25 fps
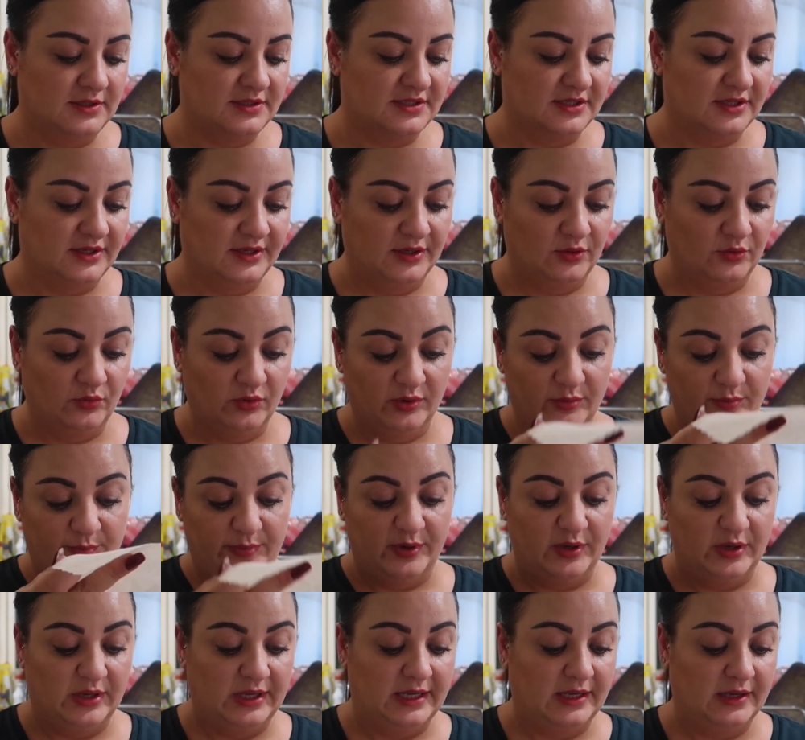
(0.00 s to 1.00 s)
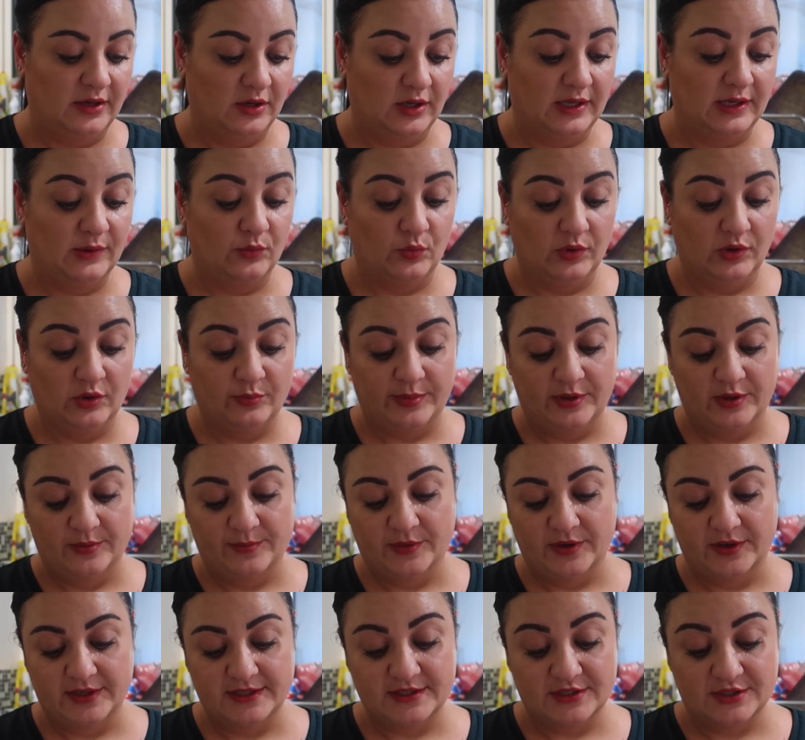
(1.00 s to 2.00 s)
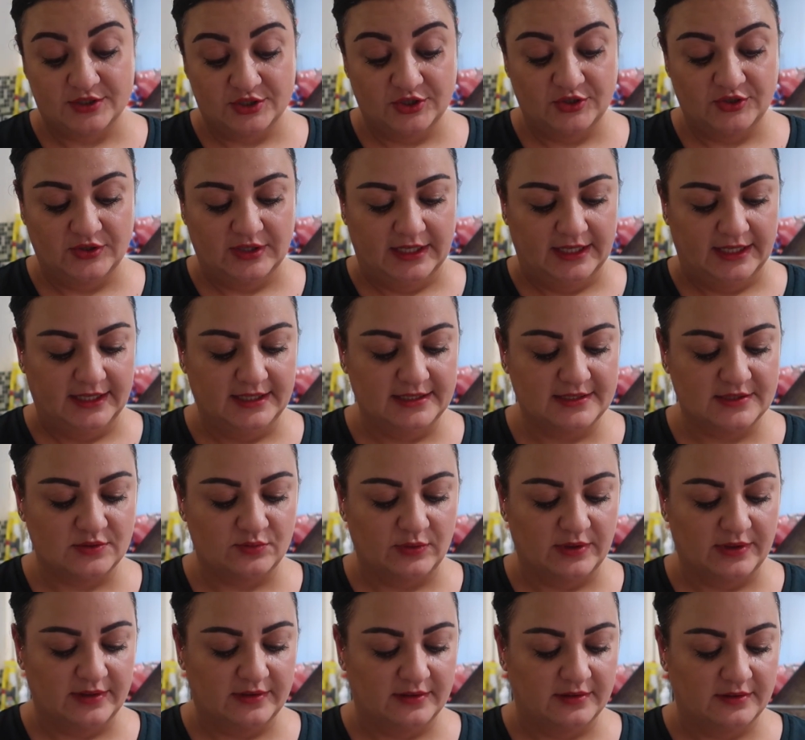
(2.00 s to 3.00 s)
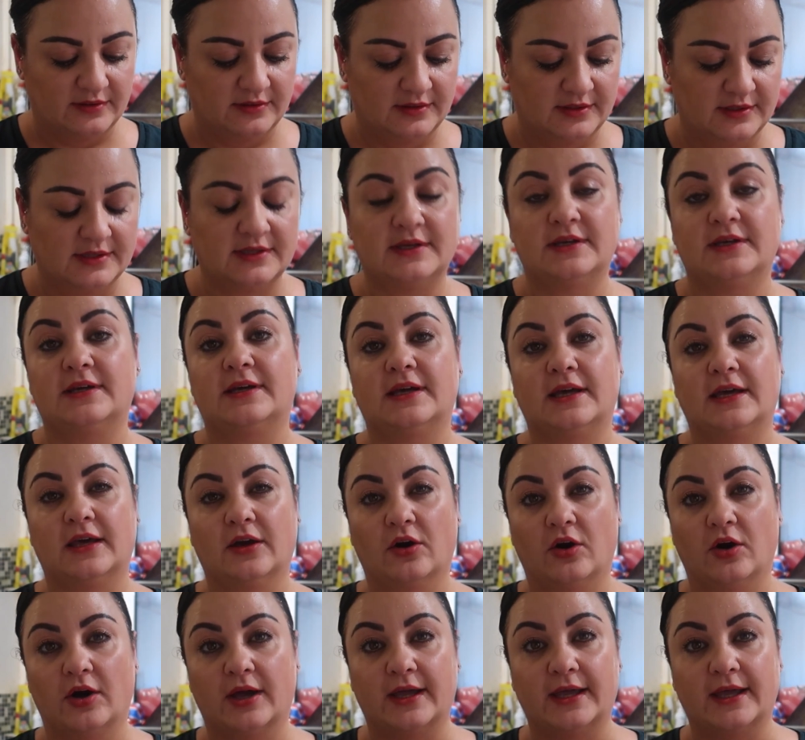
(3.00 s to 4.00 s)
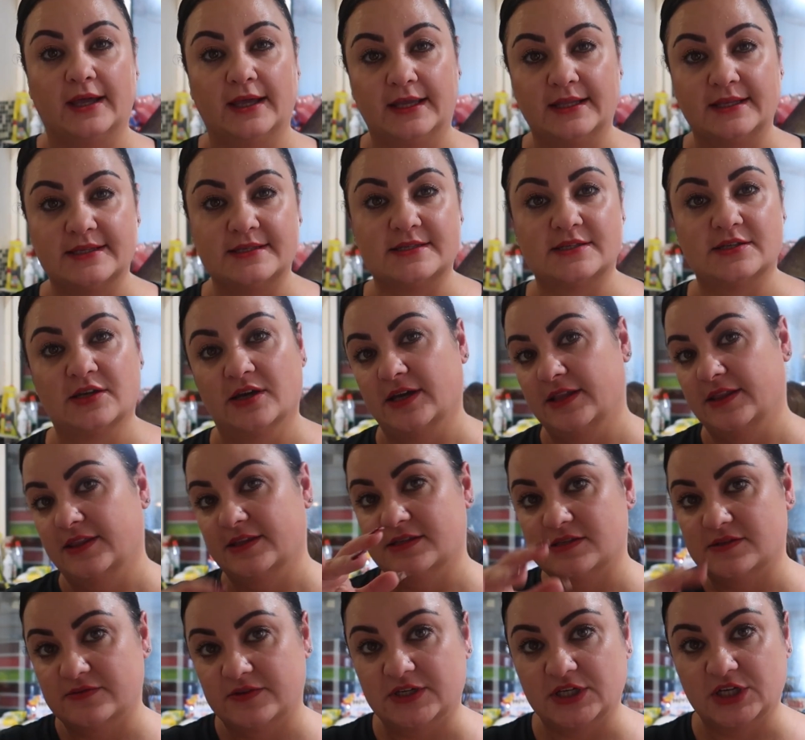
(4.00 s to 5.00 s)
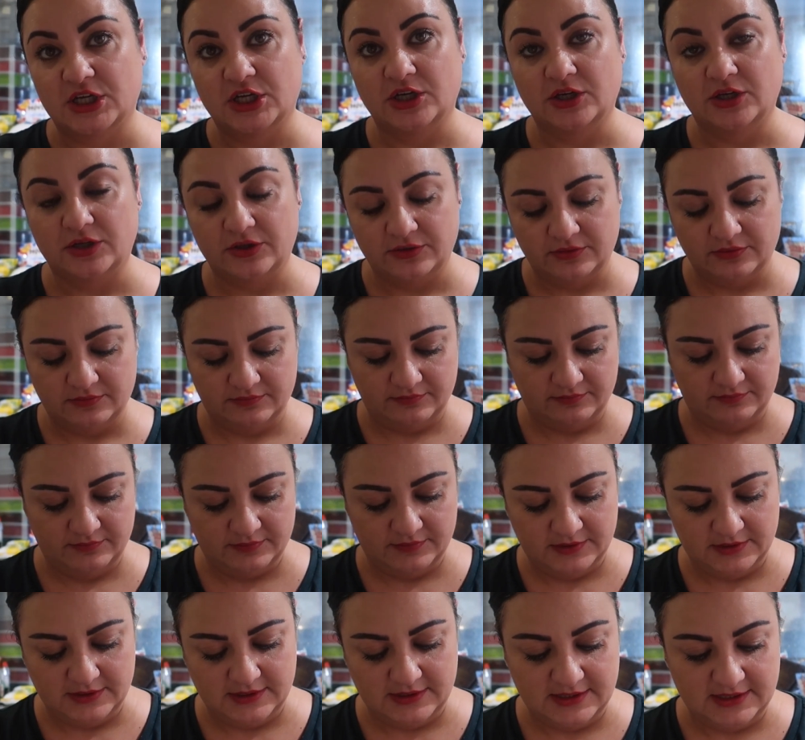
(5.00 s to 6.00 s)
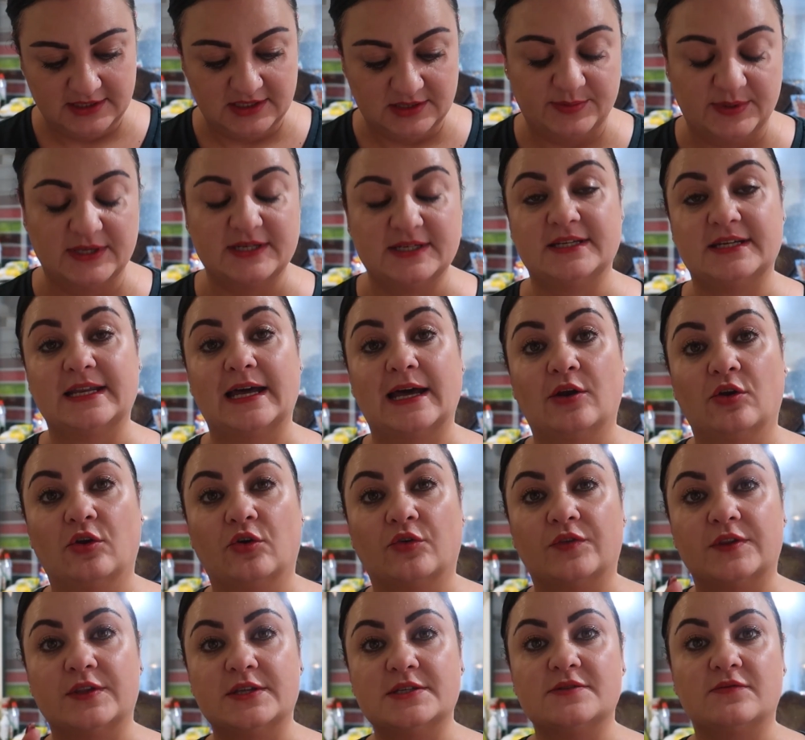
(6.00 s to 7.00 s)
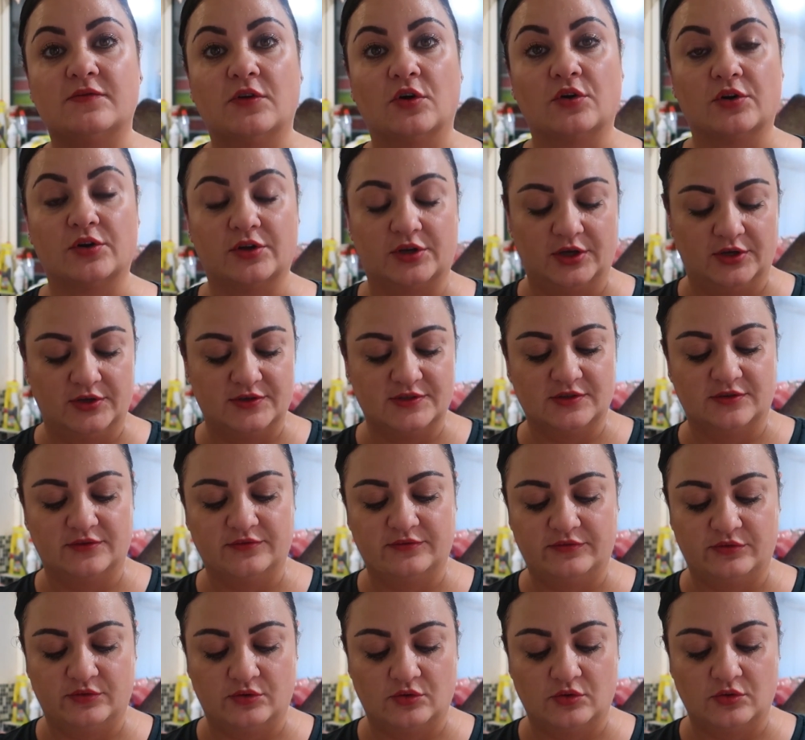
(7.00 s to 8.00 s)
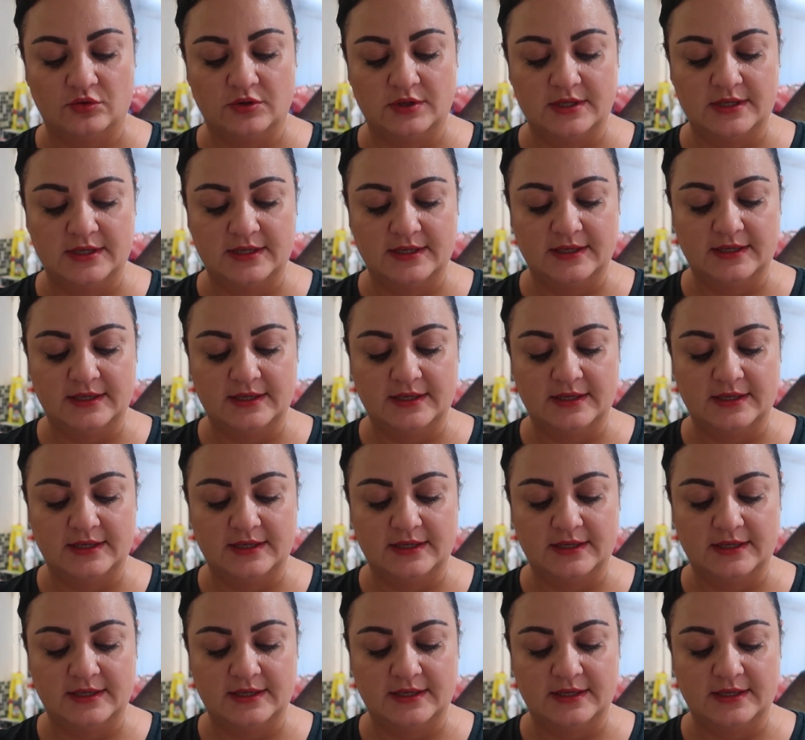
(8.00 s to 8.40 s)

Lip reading: So it will be on my to-do list, whether I insert in this video, depending how long this vlog goes on for.